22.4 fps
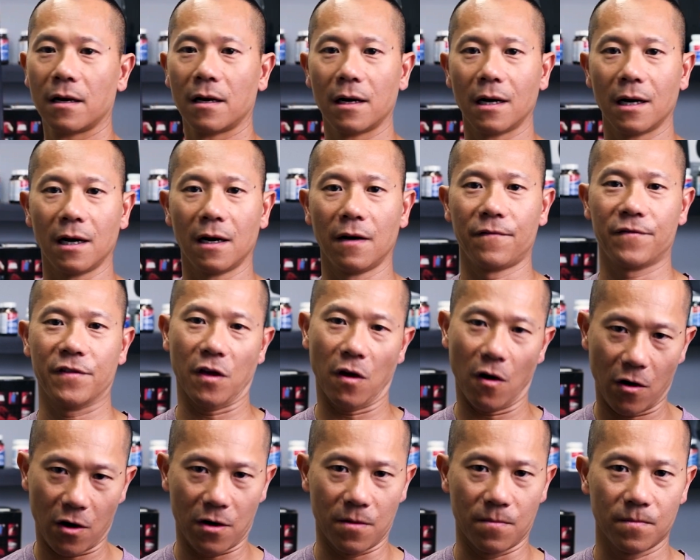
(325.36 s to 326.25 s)
of the
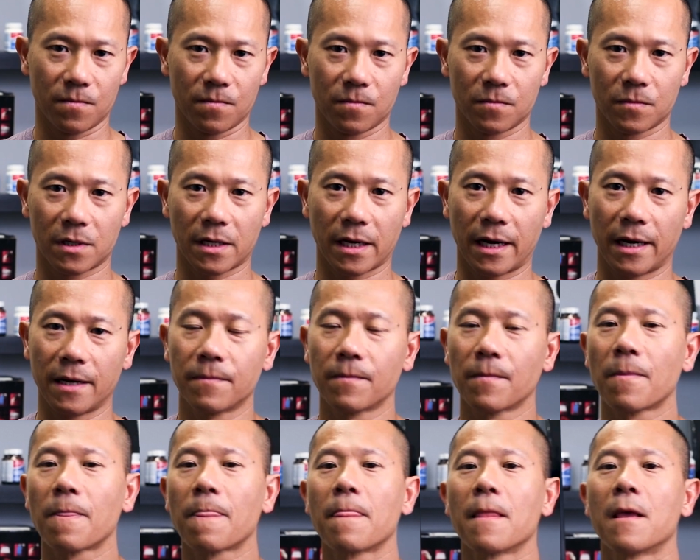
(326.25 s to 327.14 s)
arm, okay?
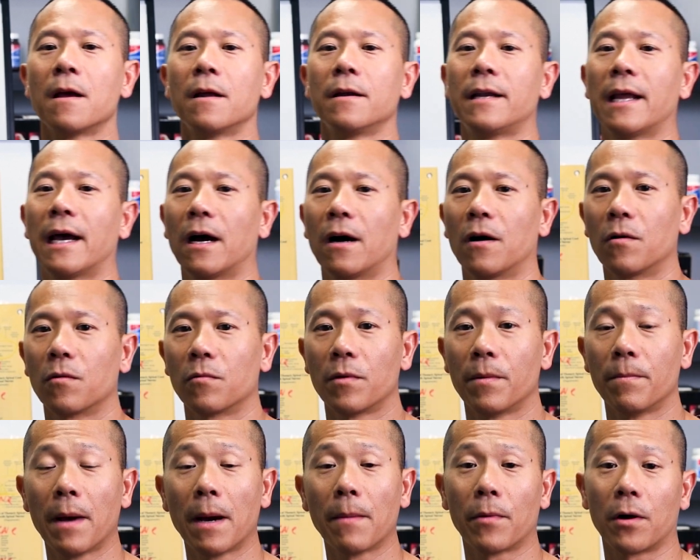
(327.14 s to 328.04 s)
Now
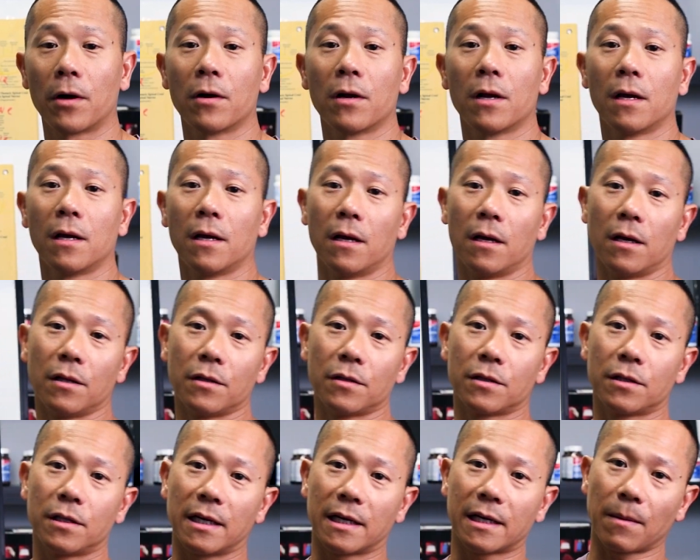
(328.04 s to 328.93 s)
remember,
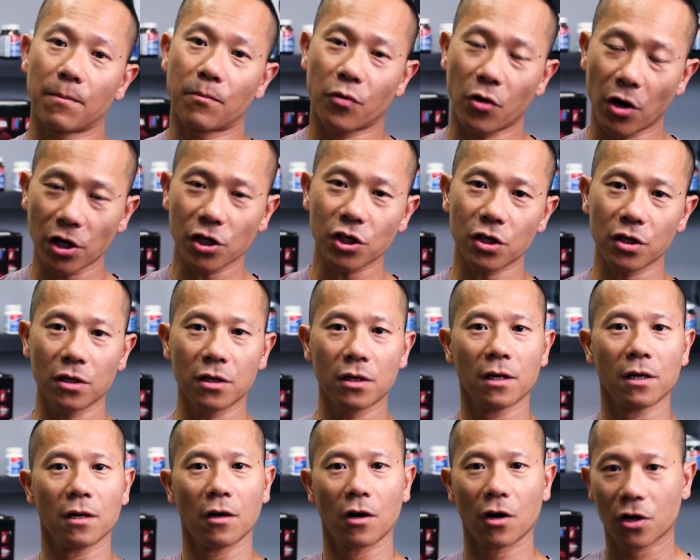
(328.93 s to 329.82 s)
the compression
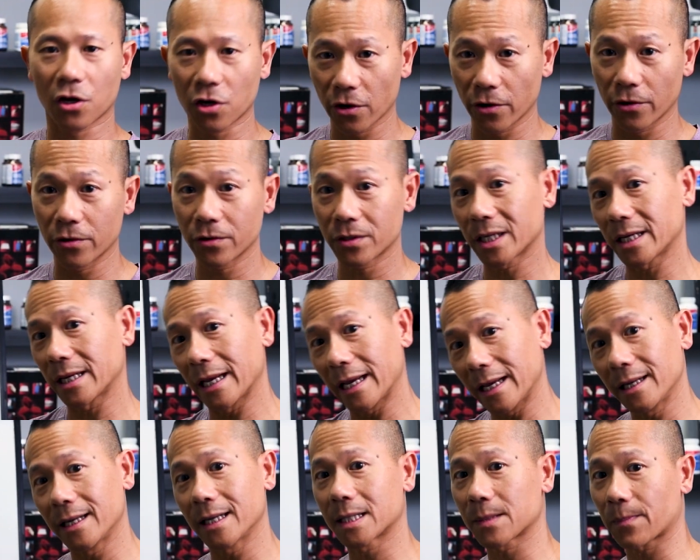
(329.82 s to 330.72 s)
occurs
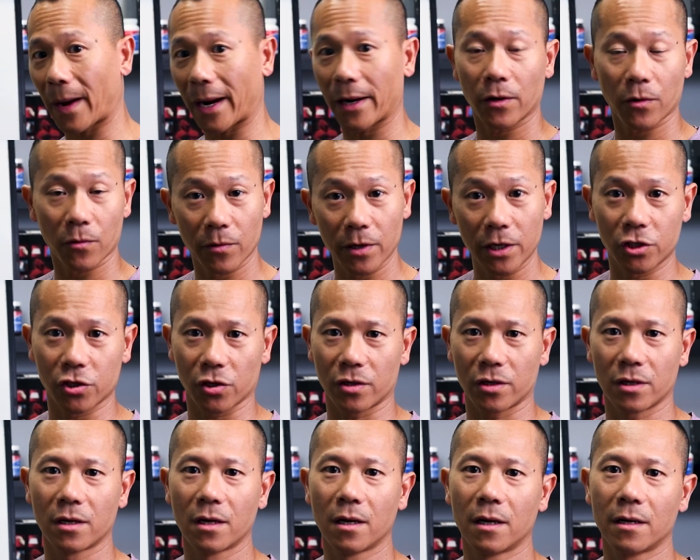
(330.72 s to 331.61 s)
in the spinal
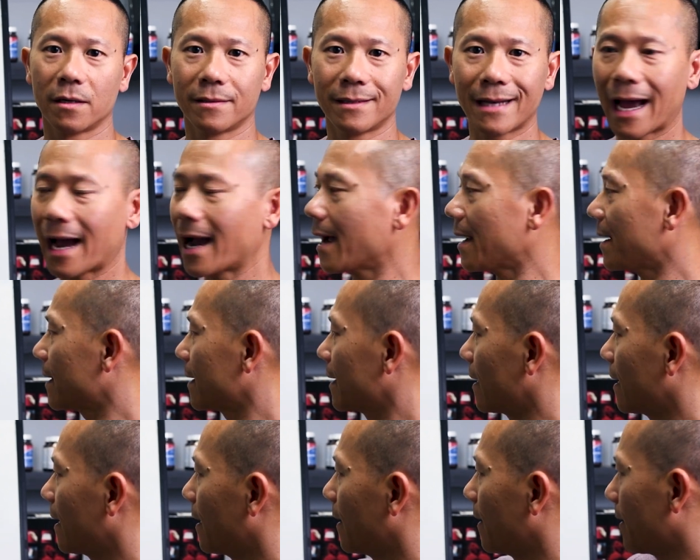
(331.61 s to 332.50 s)
region, not
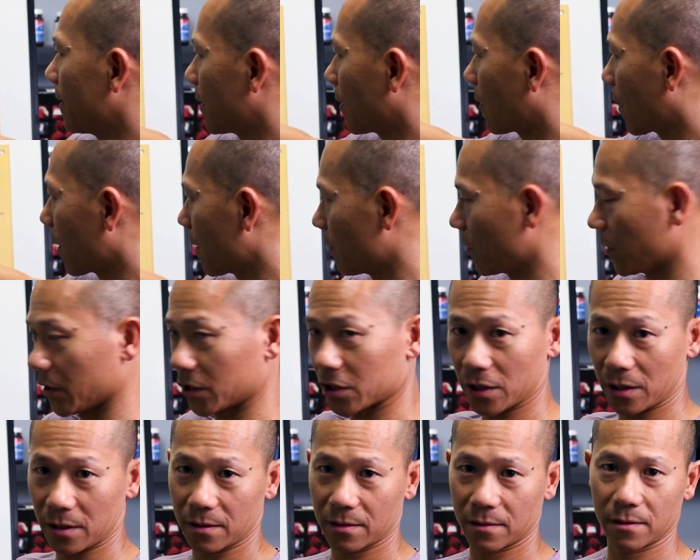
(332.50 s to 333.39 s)
in the arm
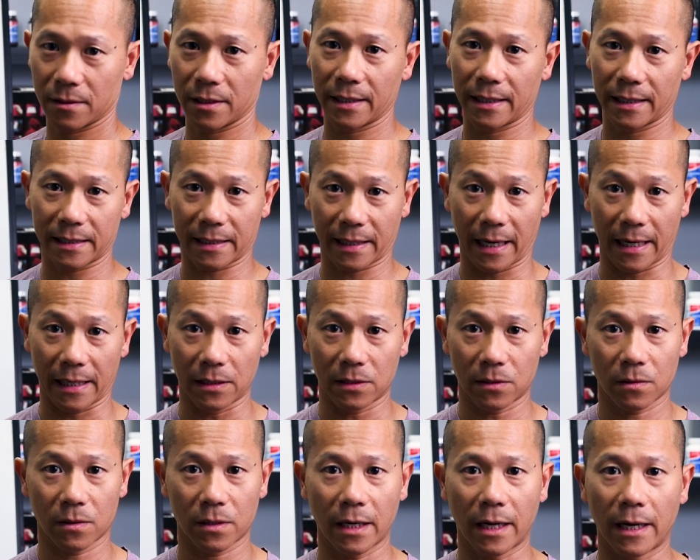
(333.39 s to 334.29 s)
region in this
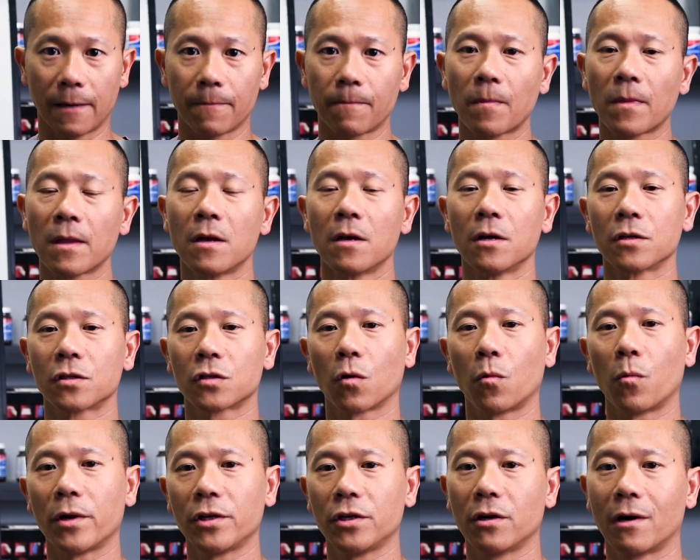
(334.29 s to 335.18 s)
case, okay? So
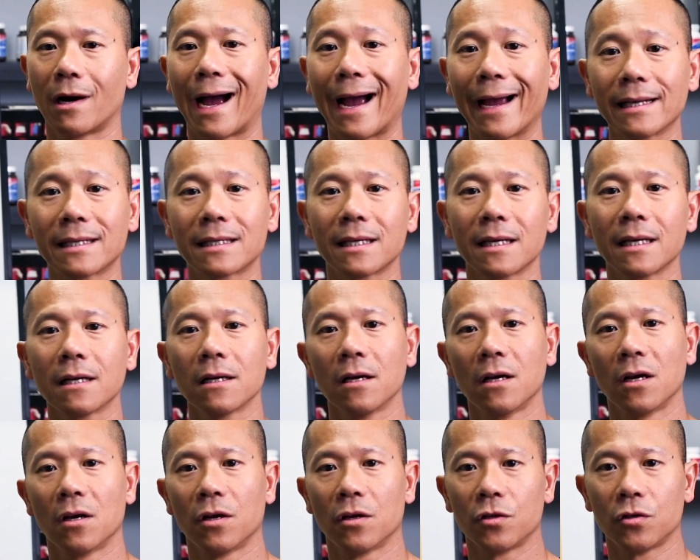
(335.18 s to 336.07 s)
when you're icing
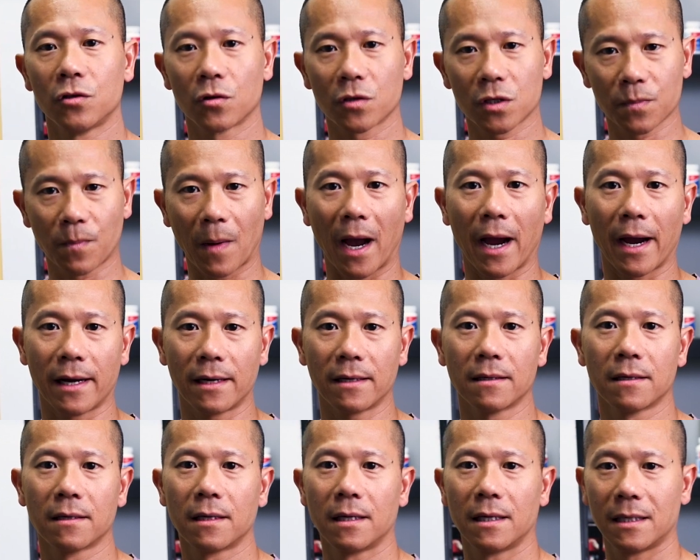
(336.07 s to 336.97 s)
your
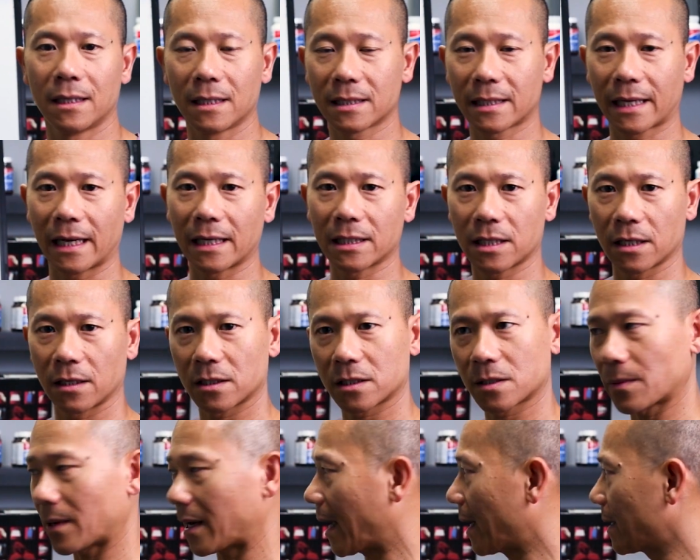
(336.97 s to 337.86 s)
spine, in this case
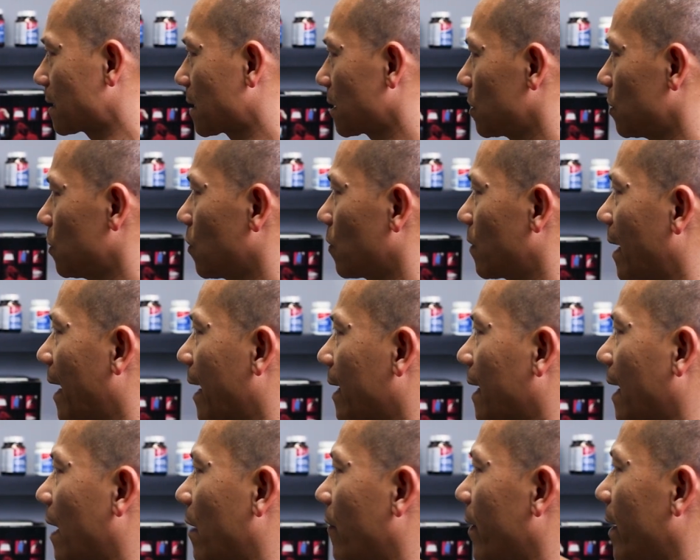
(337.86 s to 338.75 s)
here's icing your
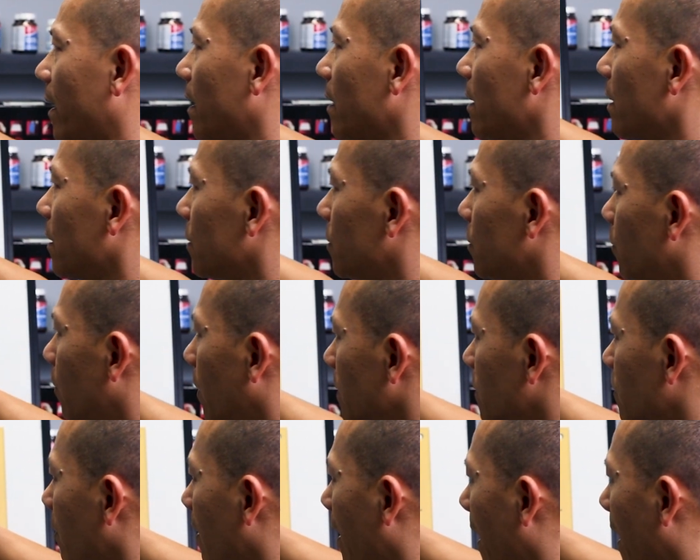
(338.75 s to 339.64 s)
neck area, you want to